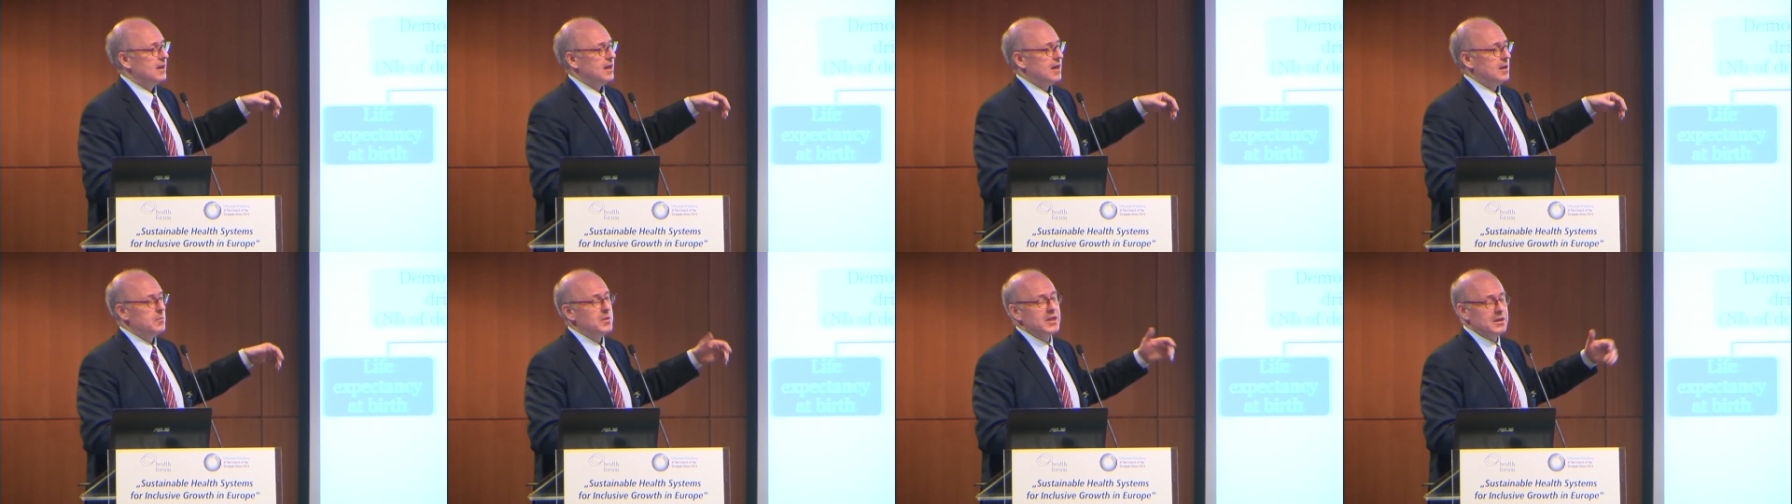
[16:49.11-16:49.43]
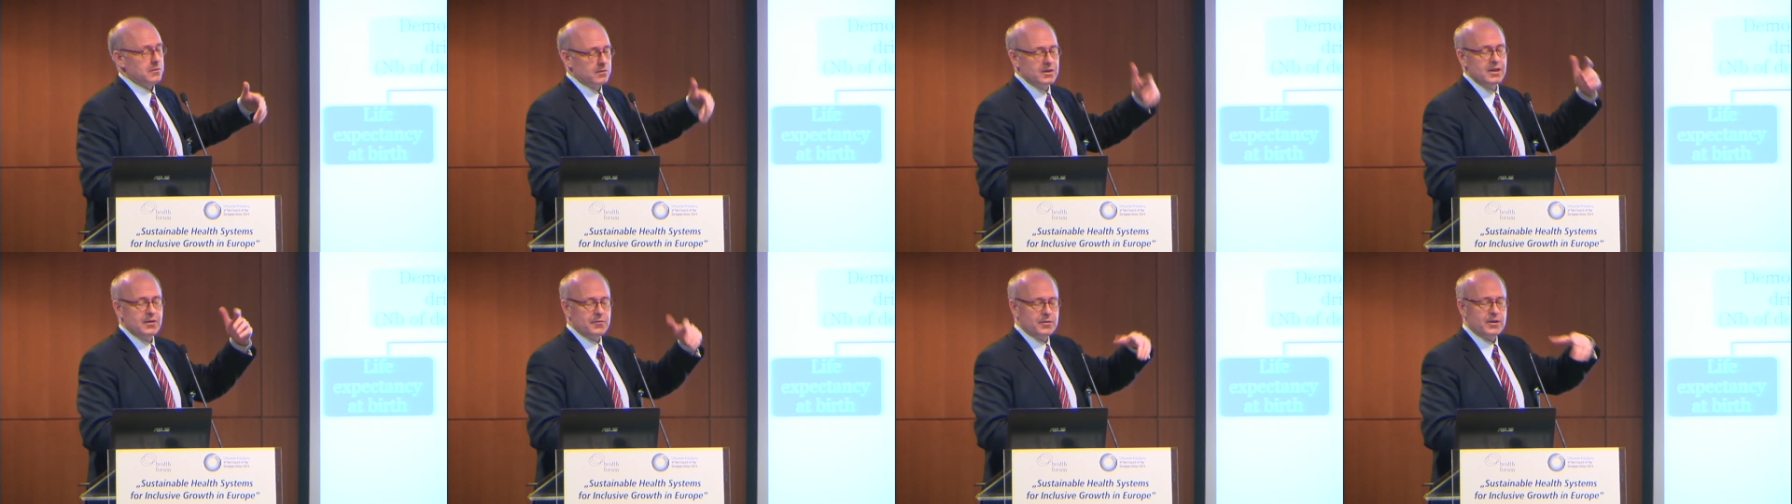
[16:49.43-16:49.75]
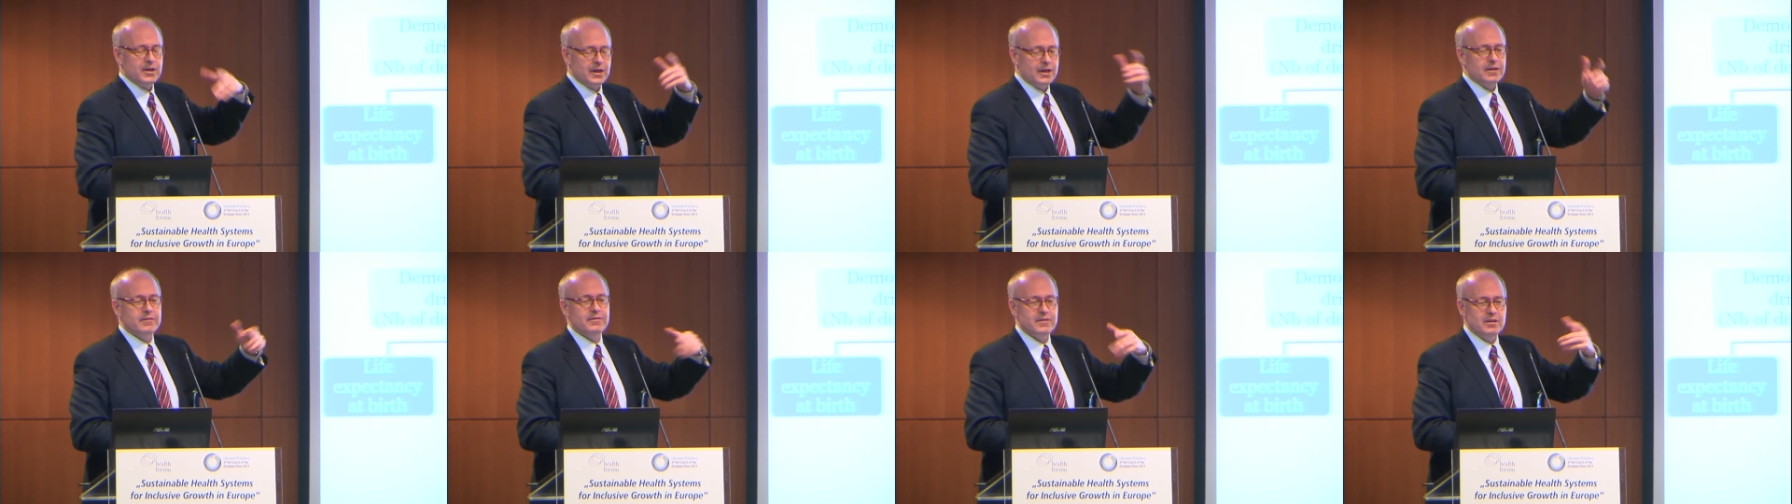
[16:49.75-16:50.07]
I mean, a
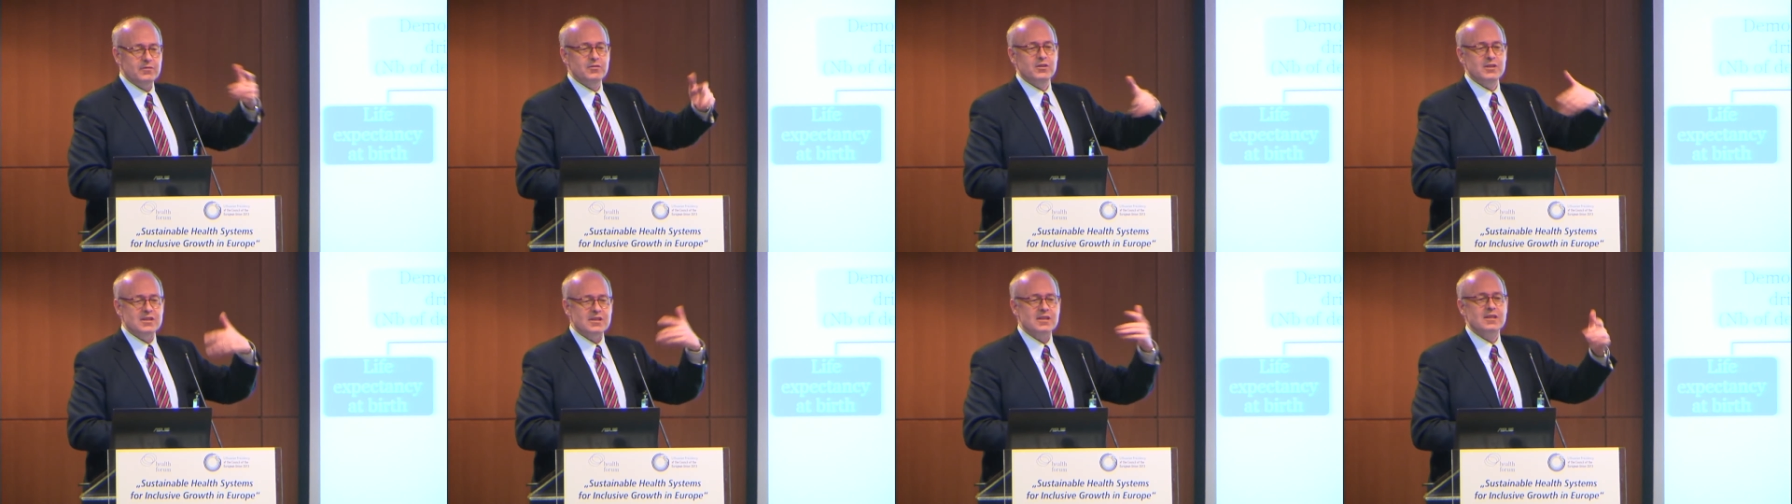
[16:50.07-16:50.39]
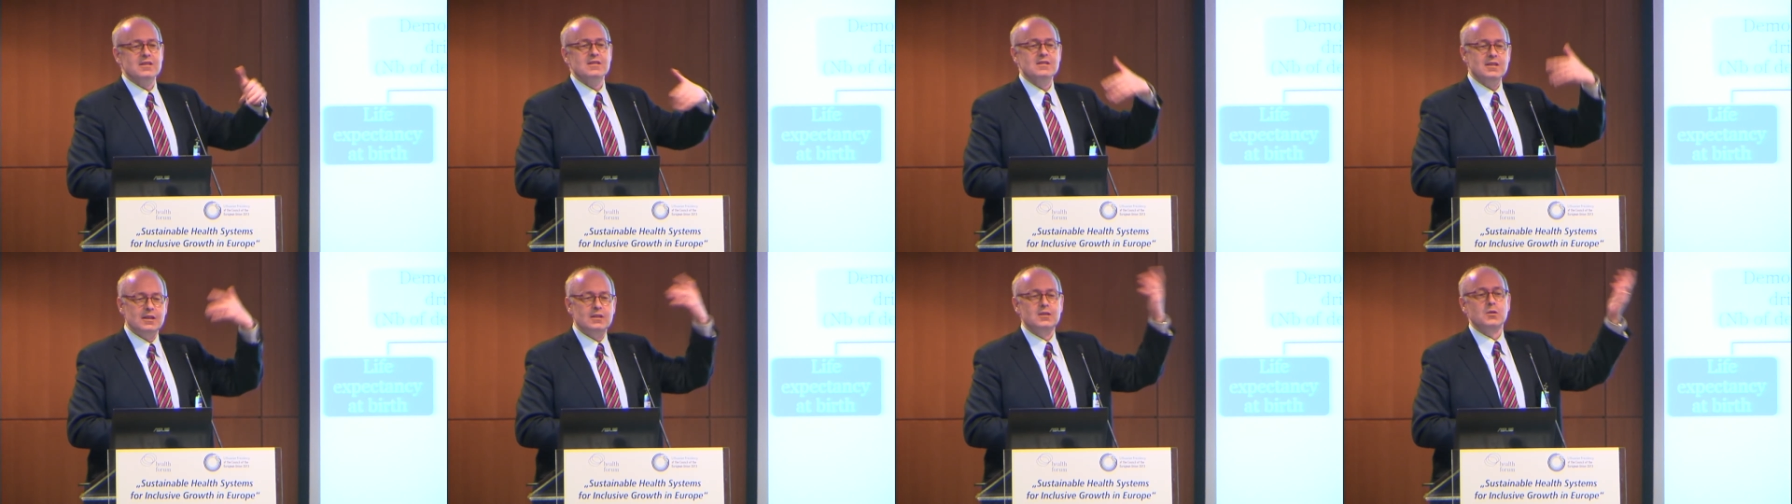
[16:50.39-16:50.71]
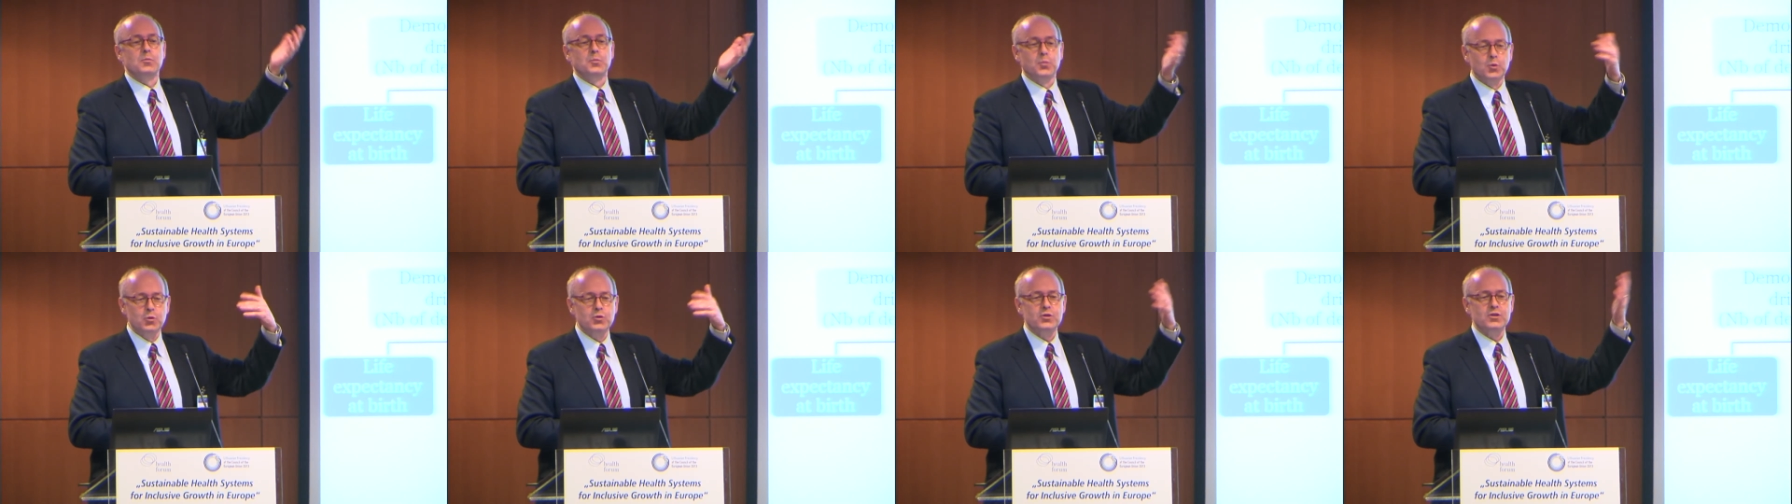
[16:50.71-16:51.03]
negative in the sense that
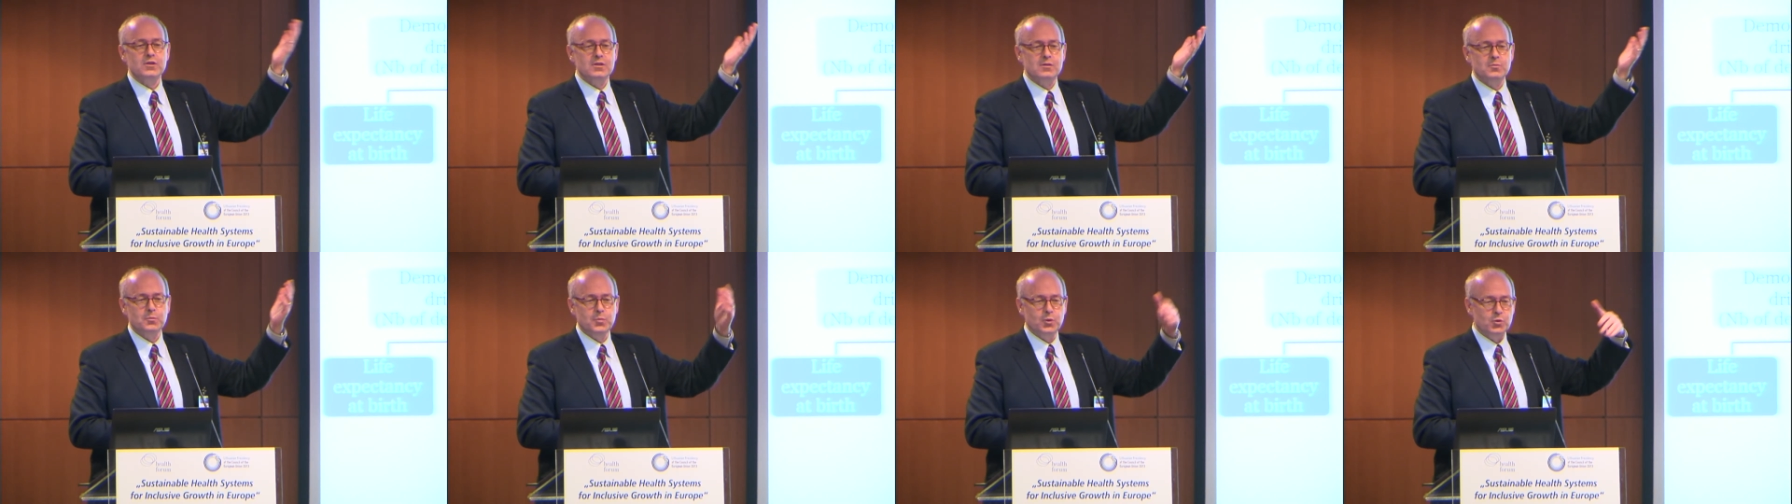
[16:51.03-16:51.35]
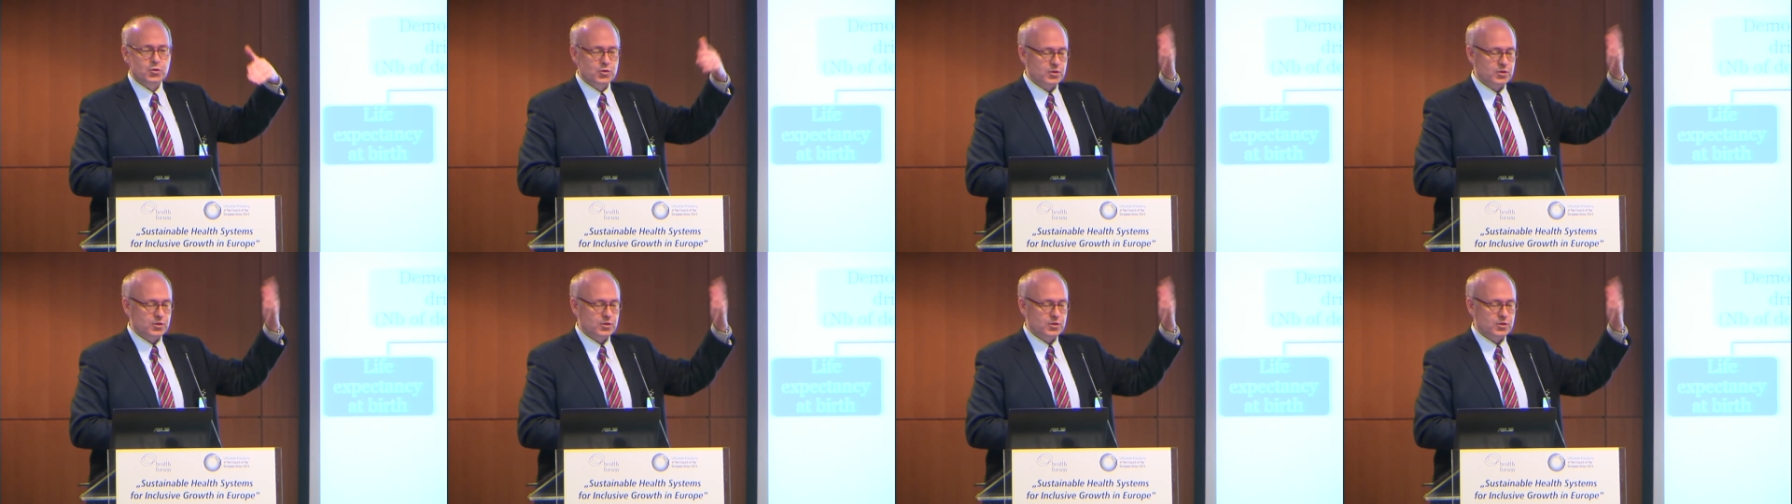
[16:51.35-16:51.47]
it pushes